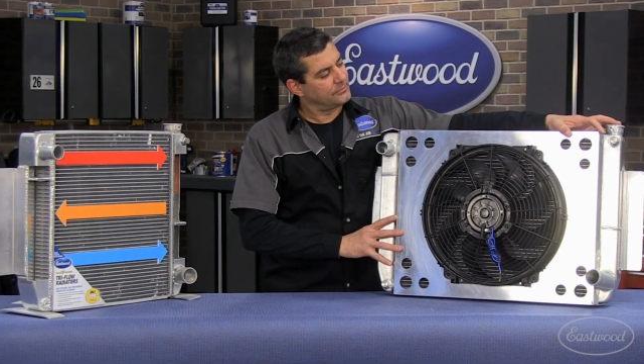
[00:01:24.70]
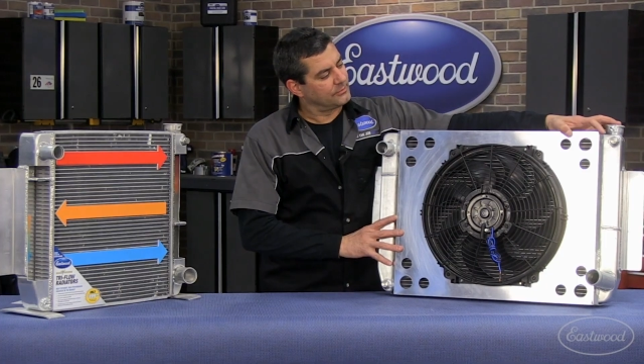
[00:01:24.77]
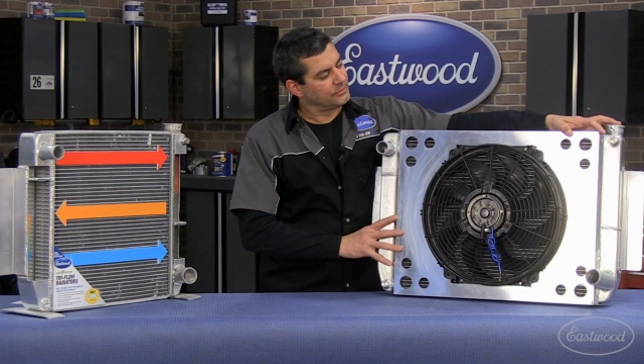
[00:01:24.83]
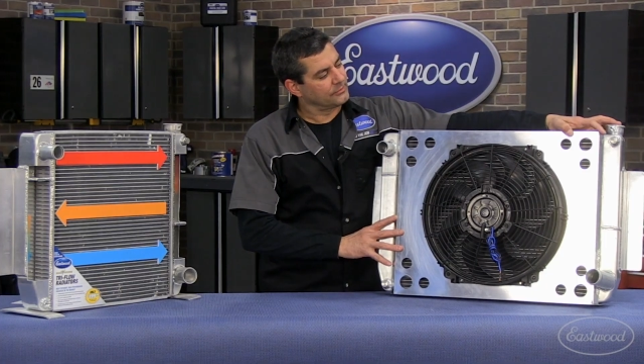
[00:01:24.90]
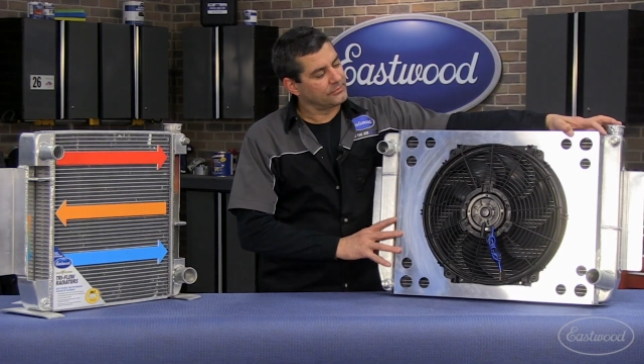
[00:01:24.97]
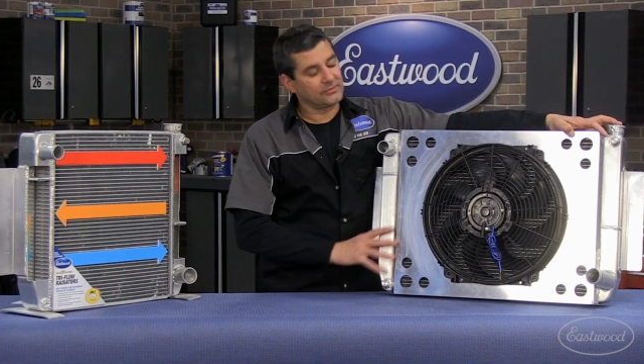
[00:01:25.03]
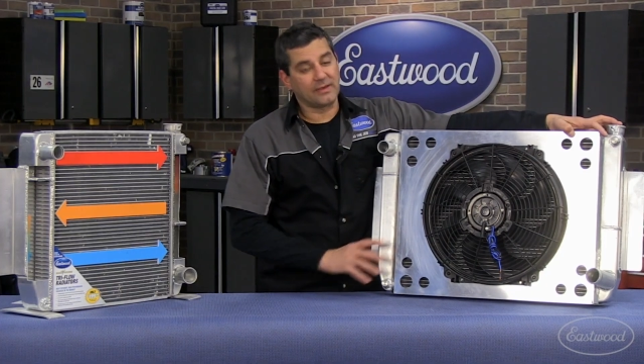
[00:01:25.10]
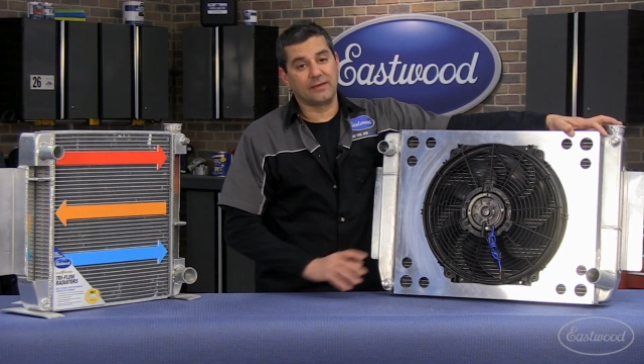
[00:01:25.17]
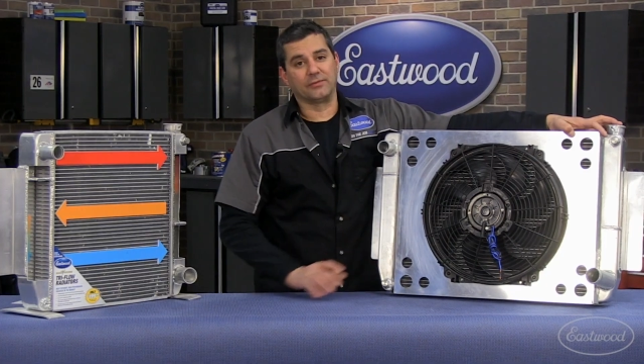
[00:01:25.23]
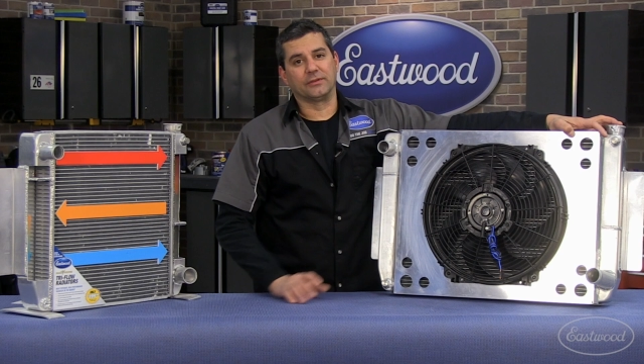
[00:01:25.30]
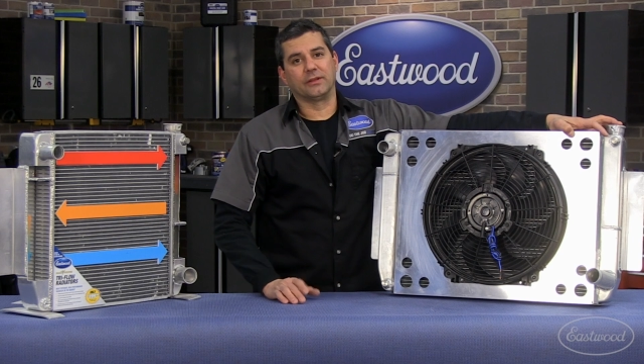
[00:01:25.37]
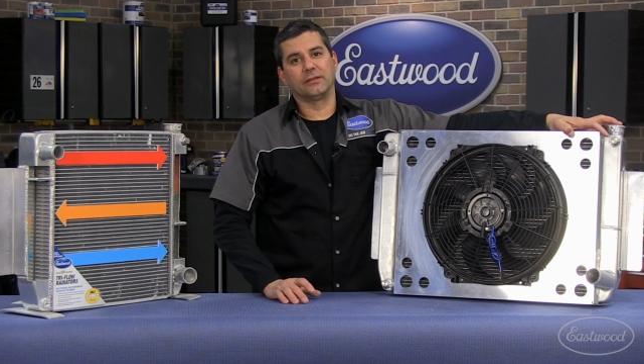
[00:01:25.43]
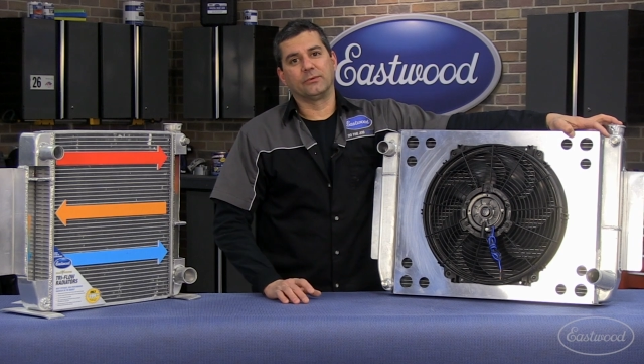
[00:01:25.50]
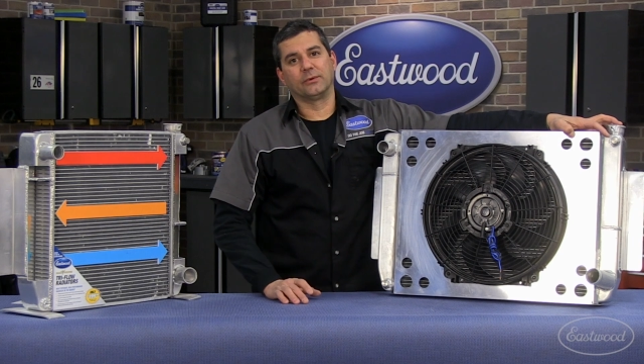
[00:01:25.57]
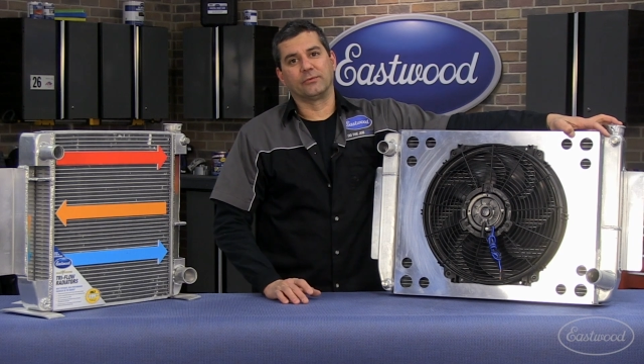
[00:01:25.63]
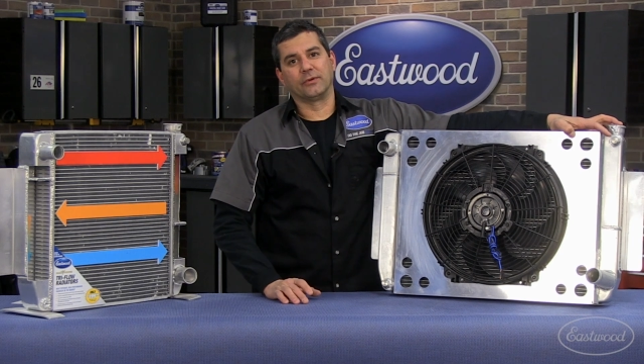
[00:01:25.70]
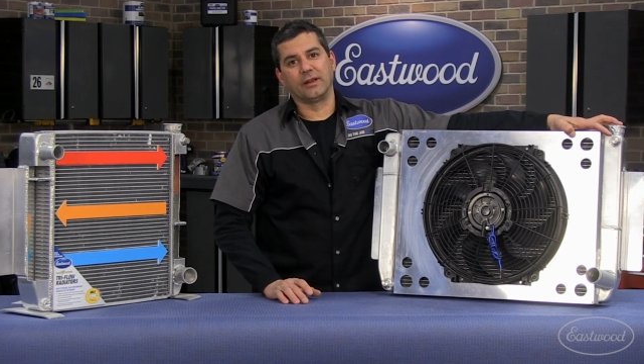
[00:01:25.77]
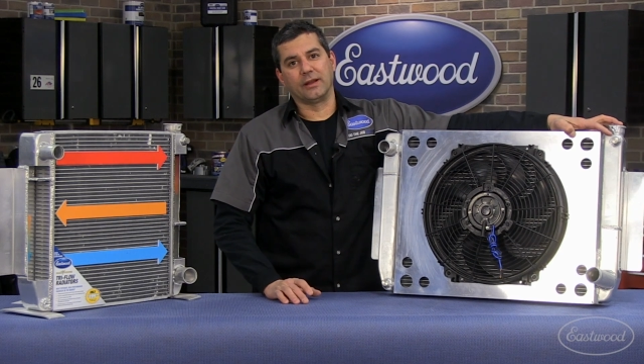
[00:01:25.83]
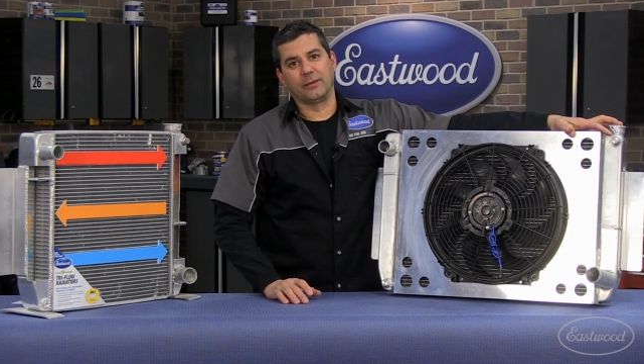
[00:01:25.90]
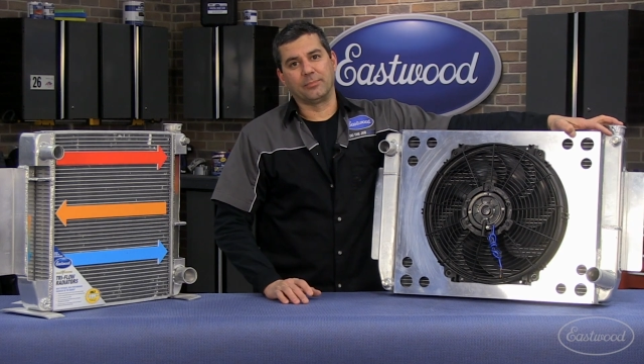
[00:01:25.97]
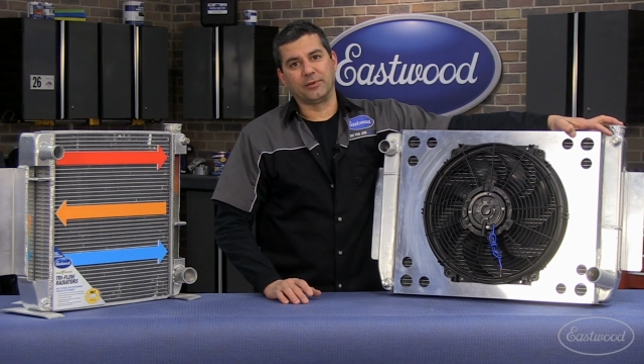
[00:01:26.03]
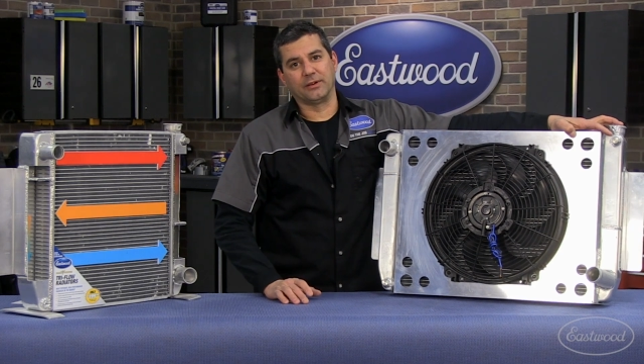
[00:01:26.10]
We also have another one
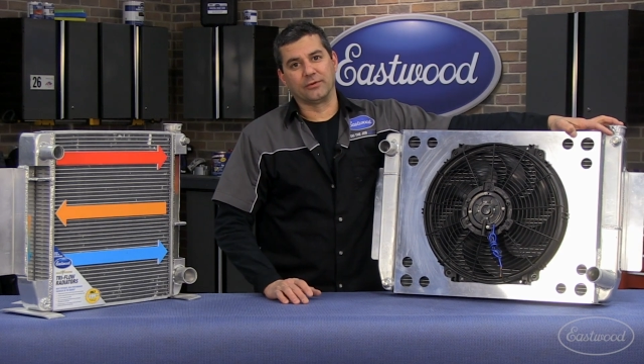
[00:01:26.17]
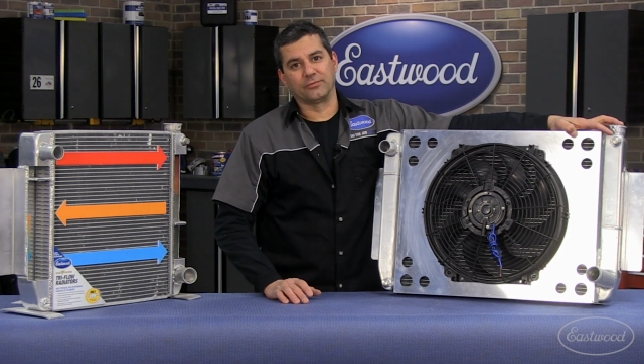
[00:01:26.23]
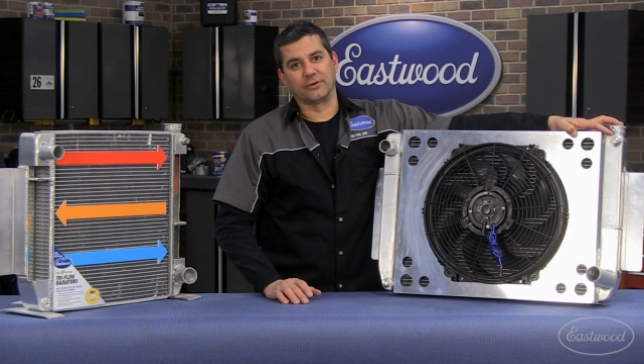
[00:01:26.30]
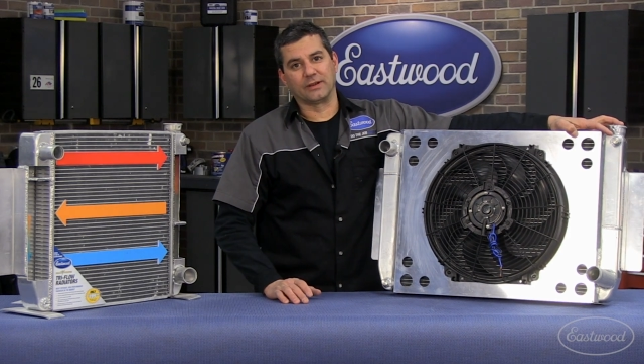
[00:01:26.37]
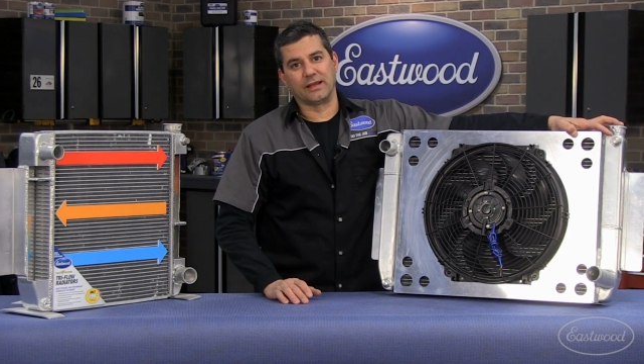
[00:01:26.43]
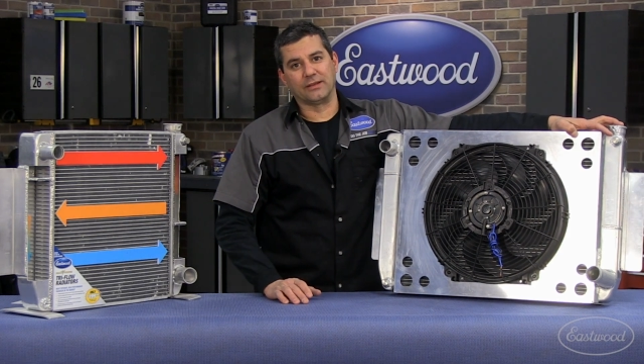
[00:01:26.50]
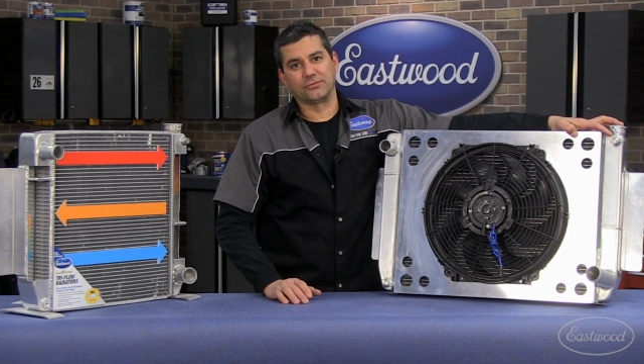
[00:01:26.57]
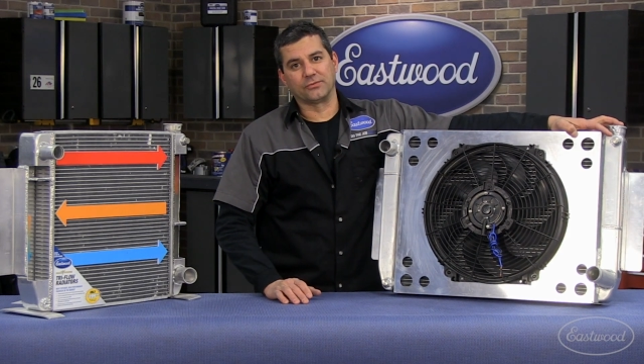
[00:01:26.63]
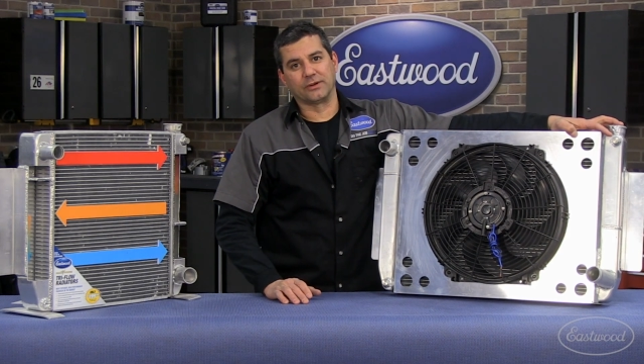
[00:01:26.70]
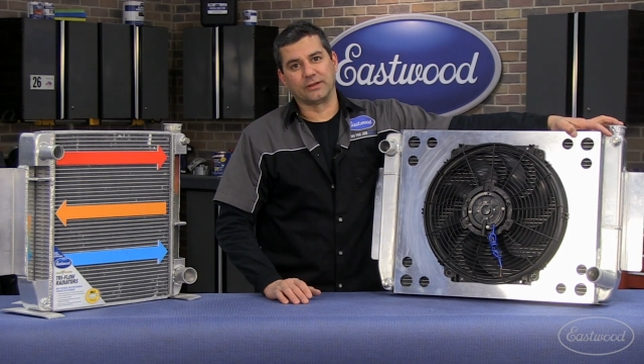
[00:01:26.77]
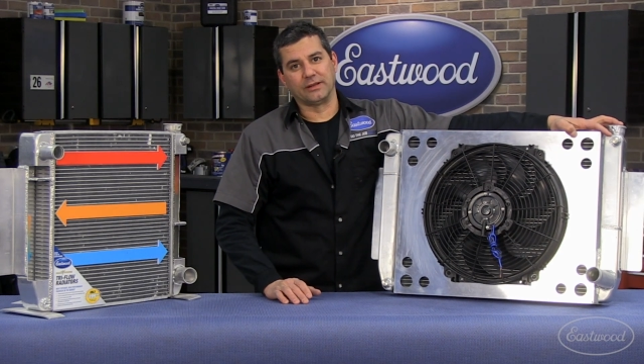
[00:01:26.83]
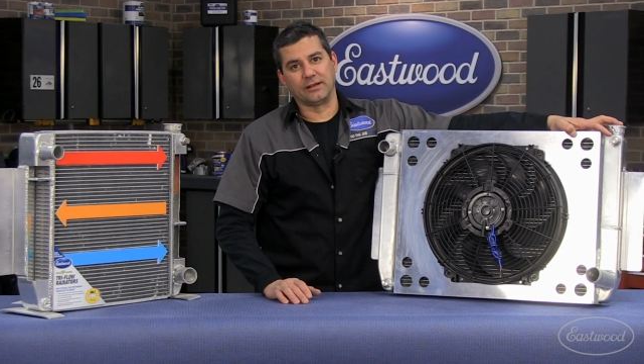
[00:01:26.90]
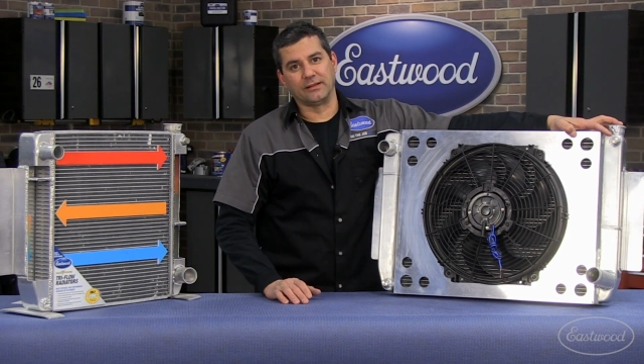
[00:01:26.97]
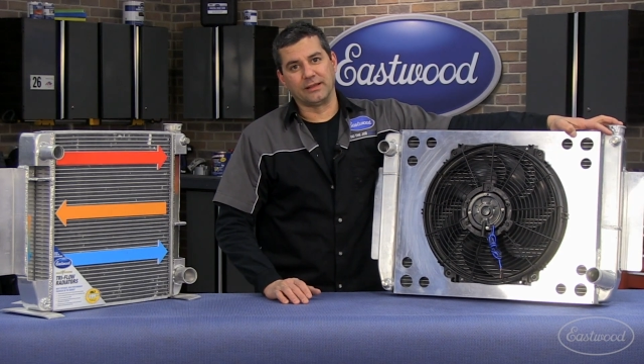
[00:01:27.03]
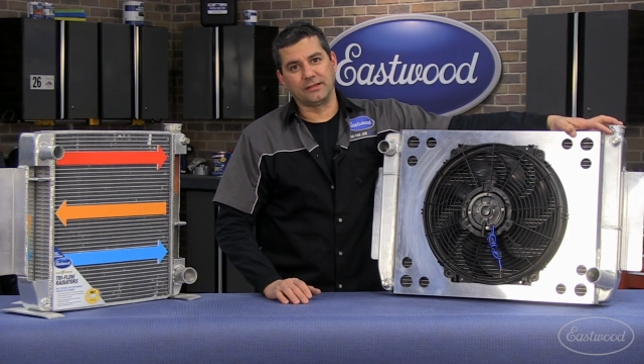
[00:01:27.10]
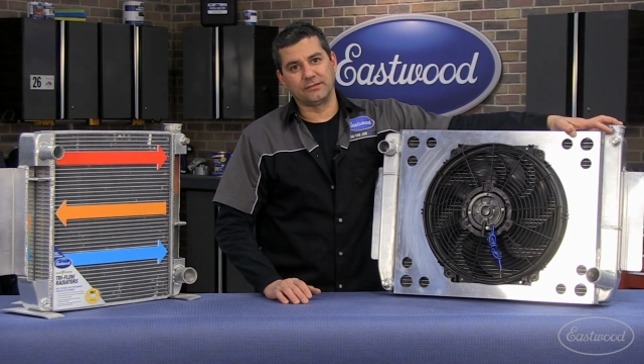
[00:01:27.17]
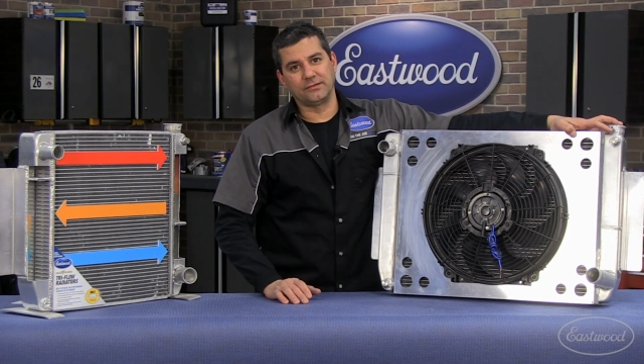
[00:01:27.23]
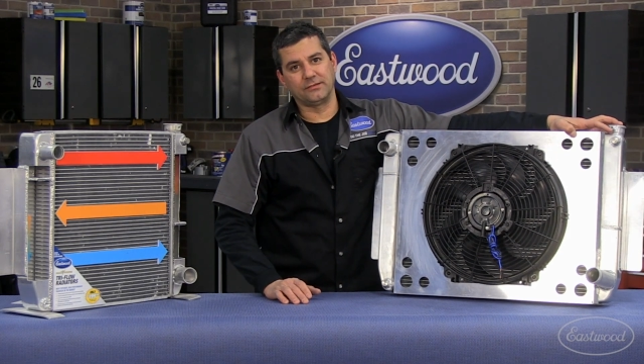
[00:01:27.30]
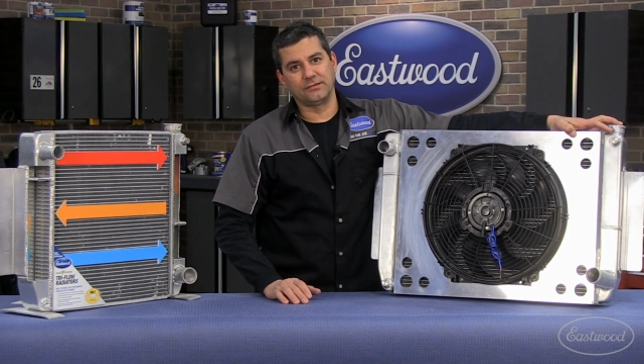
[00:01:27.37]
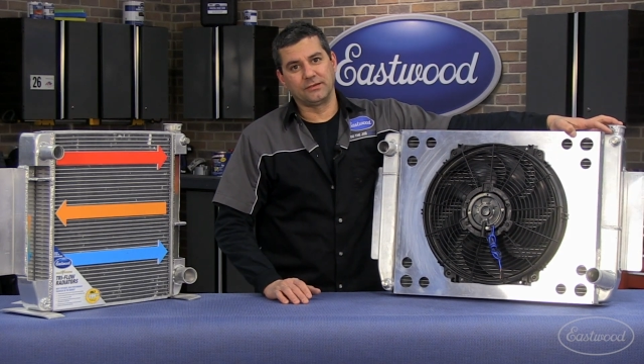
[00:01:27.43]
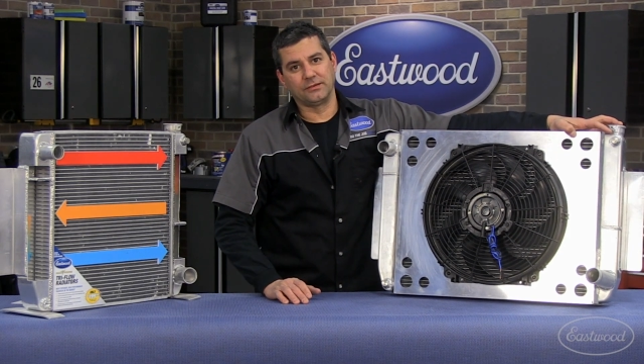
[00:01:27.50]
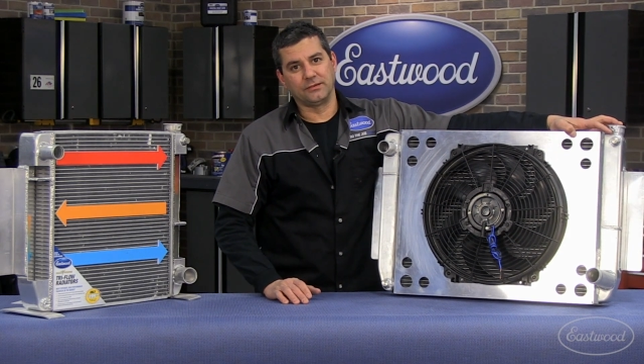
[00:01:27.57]
right up here for guys running LSs.